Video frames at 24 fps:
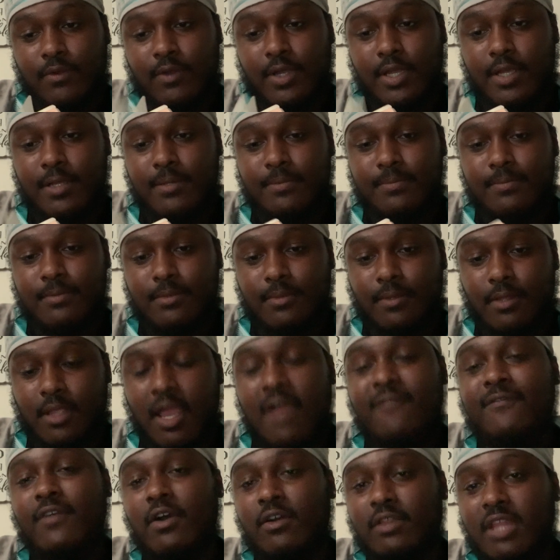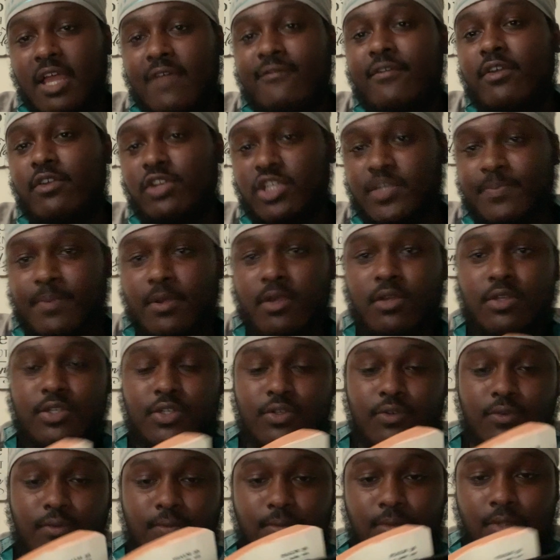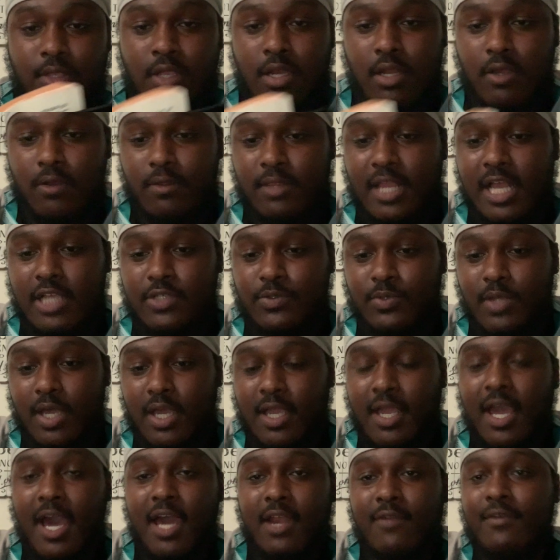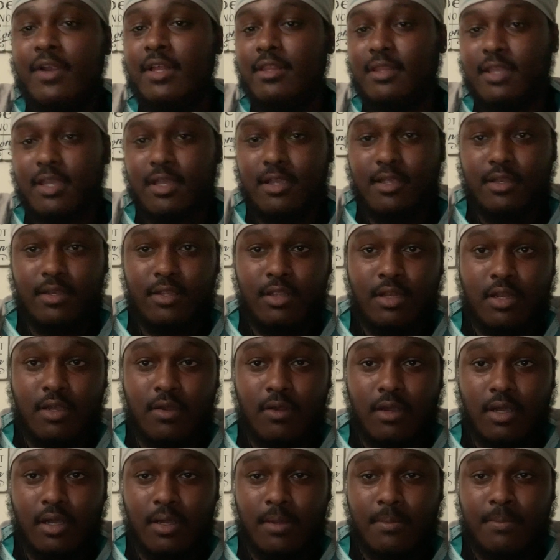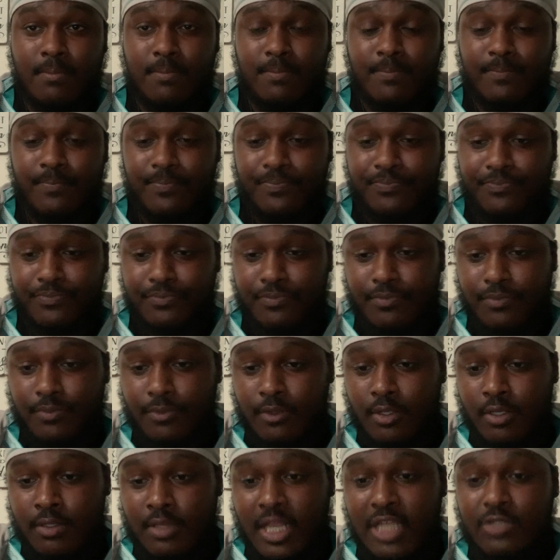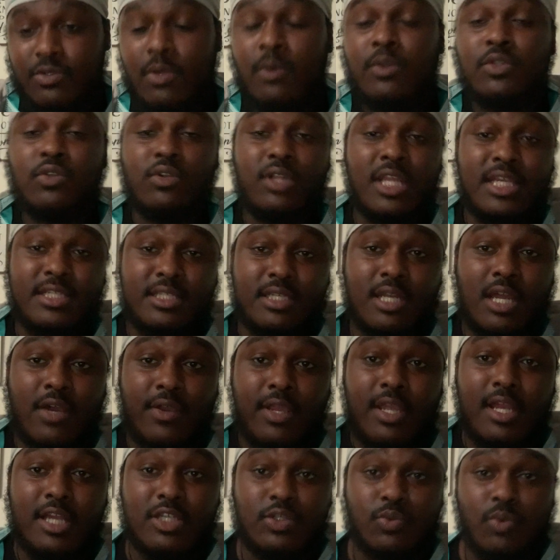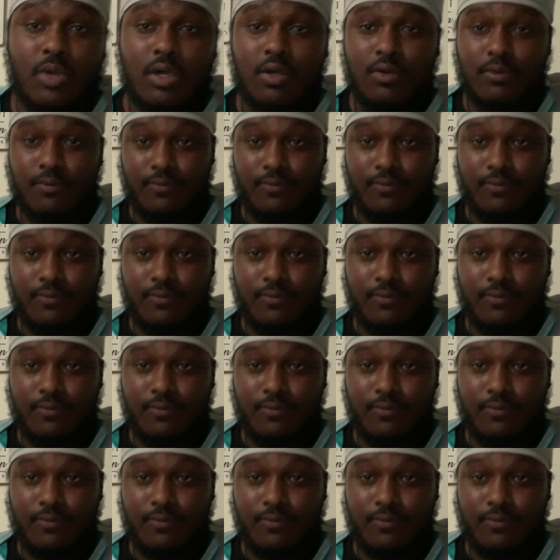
Right? I found that very spiritual. You know, that's why I got it right there. You know, um, that's why I want to do the lesson out here as well.